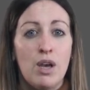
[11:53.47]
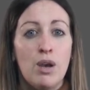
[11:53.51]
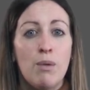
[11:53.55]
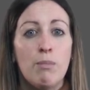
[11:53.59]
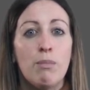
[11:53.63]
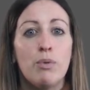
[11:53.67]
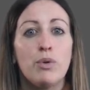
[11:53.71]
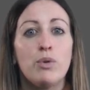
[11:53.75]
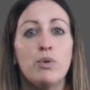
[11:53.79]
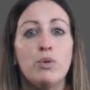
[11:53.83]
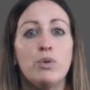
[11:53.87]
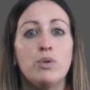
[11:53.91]

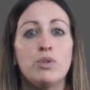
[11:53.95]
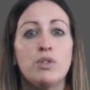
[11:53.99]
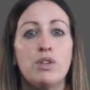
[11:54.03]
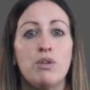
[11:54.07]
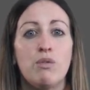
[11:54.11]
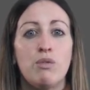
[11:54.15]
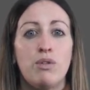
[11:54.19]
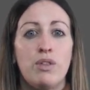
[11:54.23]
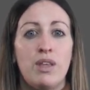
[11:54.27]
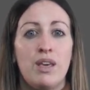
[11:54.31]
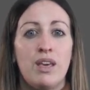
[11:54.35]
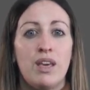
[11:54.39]
but also
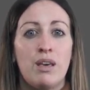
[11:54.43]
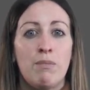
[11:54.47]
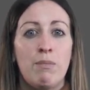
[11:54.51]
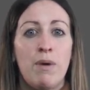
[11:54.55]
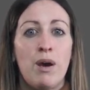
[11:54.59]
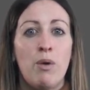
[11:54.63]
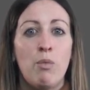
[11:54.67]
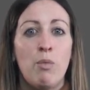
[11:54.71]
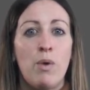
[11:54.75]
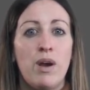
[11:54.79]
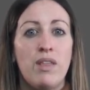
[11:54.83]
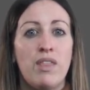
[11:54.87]
think
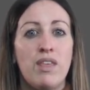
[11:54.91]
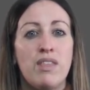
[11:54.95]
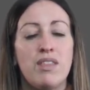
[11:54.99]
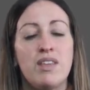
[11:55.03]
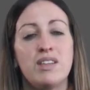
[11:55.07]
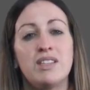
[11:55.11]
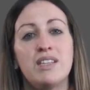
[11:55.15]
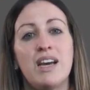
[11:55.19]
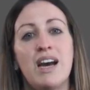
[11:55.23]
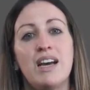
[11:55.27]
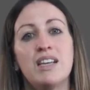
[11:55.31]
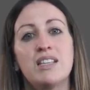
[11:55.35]
about whether the
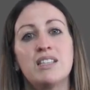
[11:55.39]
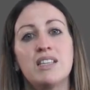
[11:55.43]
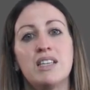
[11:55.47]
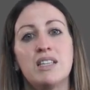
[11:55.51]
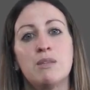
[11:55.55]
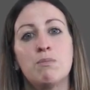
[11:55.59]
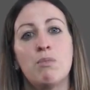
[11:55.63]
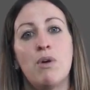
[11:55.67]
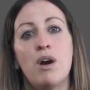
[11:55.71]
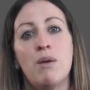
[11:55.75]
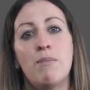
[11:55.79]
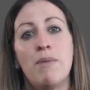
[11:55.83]
task is
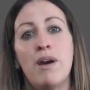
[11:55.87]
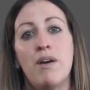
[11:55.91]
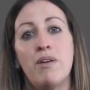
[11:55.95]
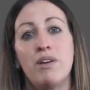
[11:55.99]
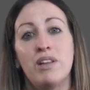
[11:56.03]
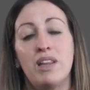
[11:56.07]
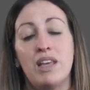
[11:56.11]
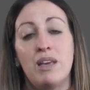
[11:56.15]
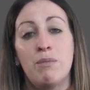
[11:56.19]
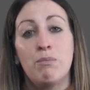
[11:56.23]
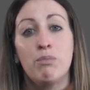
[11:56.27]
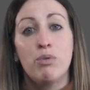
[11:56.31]

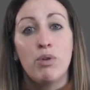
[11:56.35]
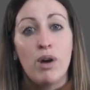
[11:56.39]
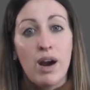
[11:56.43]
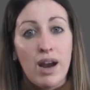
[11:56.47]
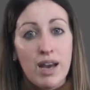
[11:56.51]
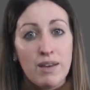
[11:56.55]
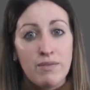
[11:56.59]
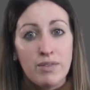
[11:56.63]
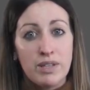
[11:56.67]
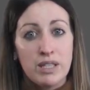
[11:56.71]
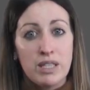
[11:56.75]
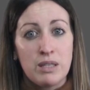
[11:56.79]
primarily
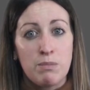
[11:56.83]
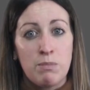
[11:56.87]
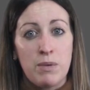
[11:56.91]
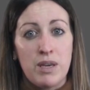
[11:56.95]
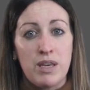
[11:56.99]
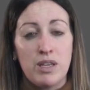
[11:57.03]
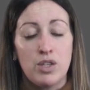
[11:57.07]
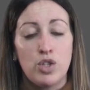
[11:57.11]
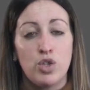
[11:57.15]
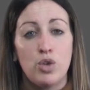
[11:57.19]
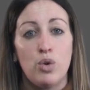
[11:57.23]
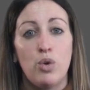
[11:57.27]
private
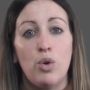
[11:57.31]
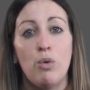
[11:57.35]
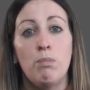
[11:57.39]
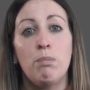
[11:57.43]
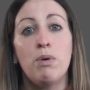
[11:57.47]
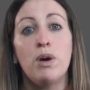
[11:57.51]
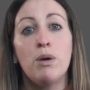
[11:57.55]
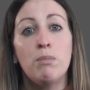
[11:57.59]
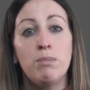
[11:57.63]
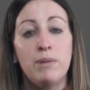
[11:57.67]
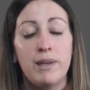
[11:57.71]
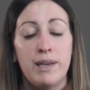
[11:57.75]
speech or
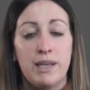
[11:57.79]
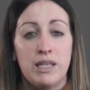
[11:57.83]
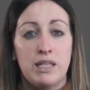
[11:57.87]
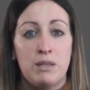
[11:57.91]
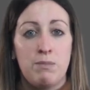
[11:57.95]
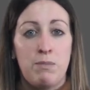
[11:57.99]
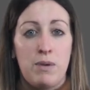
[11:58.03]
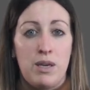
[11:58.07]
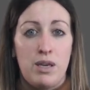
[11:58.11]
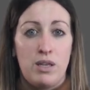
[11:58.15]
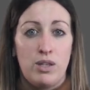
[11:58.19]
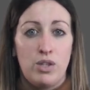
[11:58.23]
public
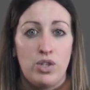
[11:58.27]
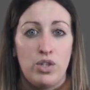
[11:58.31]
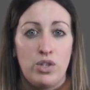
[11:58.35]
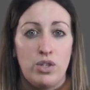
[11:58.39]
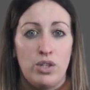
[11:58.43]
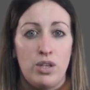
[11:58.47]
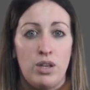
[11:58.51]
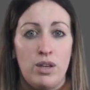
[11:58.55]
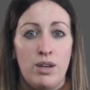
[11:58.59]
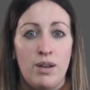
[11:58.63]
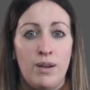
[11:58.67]
speech.